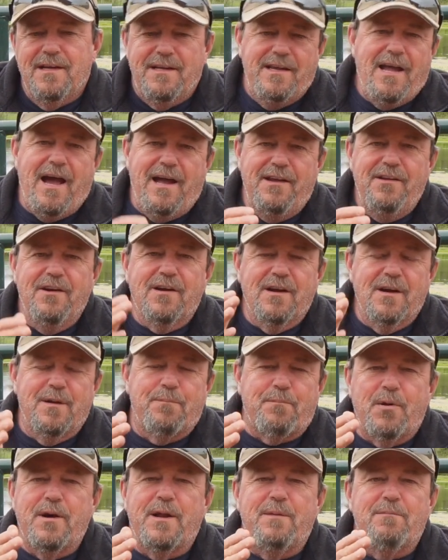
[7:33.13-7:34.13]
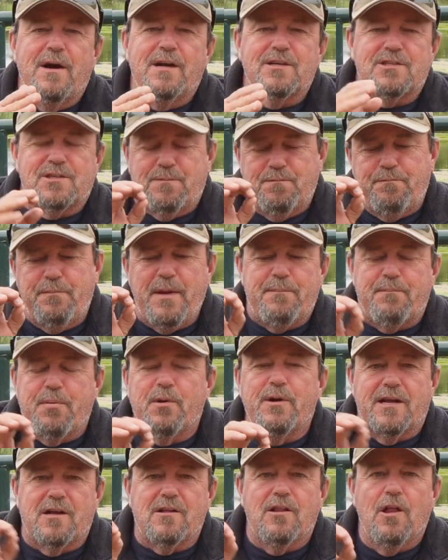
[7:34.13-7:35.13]
yeah, you're going to pretty much be
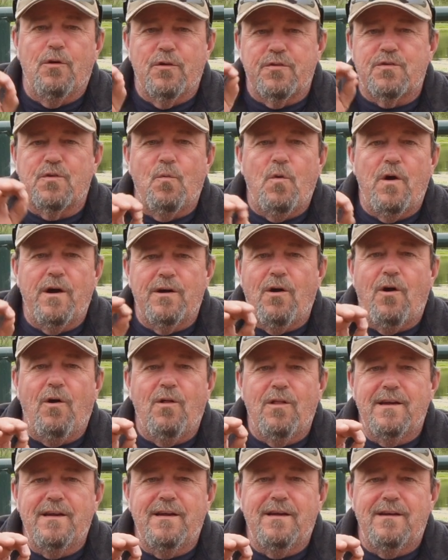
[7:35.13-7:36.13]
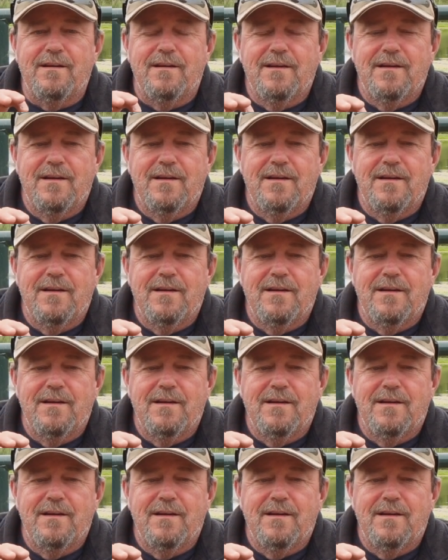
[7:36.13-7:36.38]
pretty close to one hole in it.